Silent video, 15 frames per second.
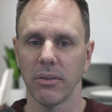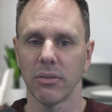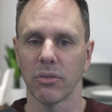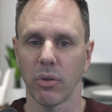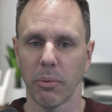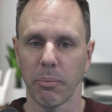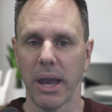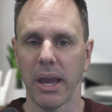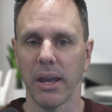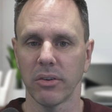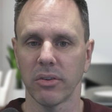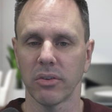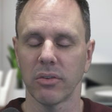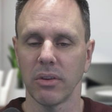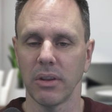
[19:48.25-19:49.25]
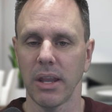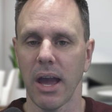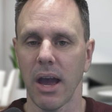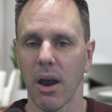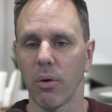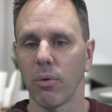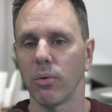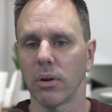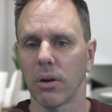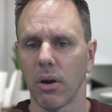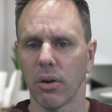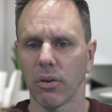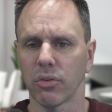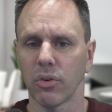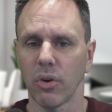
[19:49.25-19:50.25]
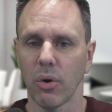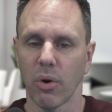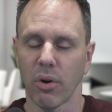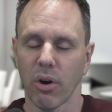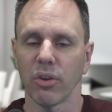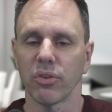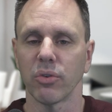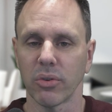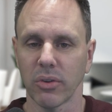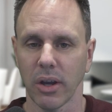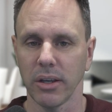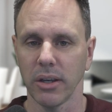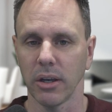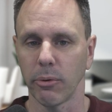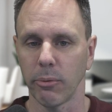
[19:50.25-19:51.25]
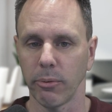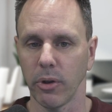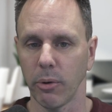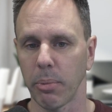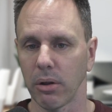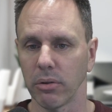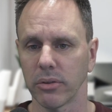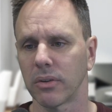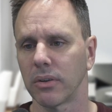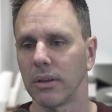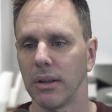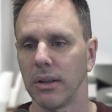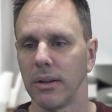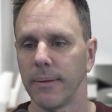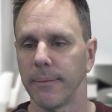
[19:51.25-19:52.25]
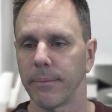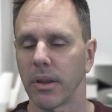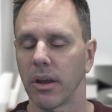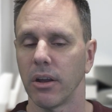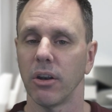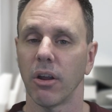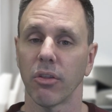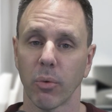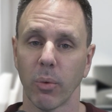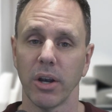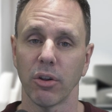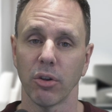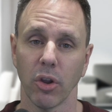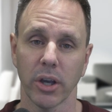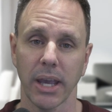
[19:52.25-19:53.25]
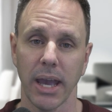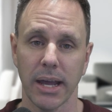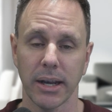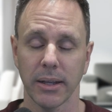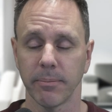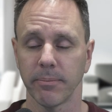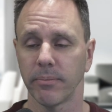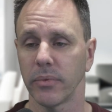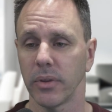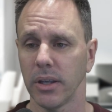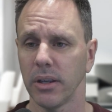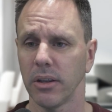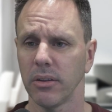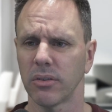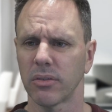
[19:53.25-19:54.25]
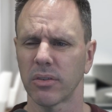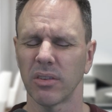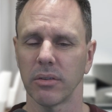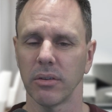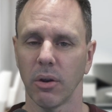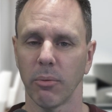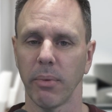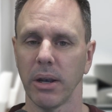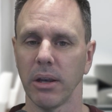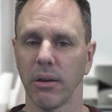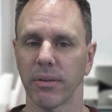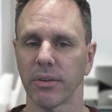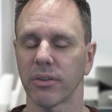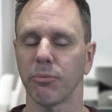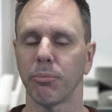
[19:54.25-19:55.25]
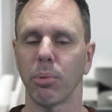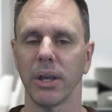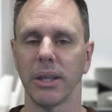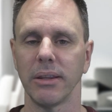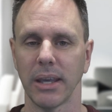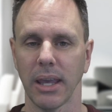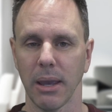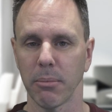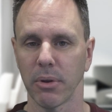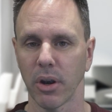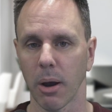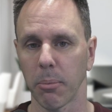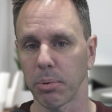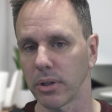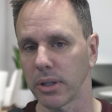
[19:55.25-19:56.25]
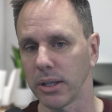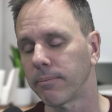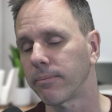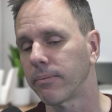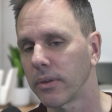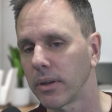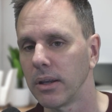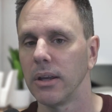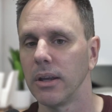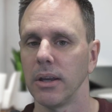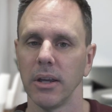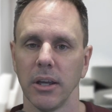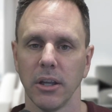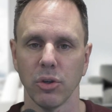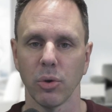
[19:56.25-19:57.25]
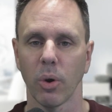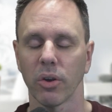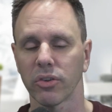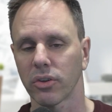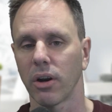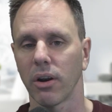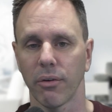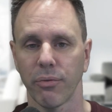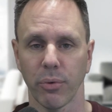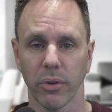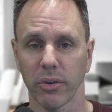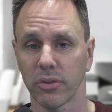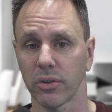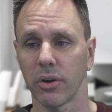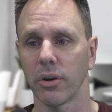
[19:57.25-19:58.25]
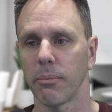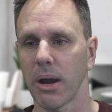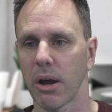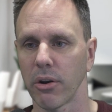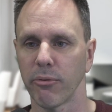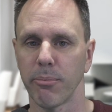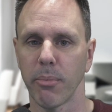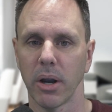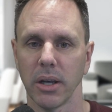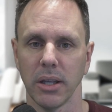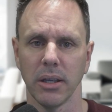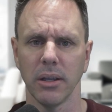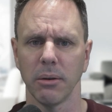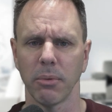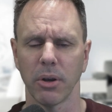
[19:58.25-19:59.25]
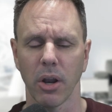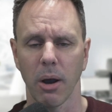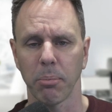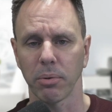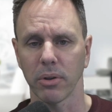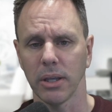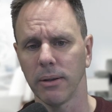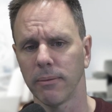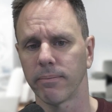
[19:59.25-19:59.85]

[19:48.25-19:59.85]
So the banks now are also tightening their belt. Another way to look at it is, many of us have played the game Monopoly. and you all start off with a certain amount of money in Monopoly.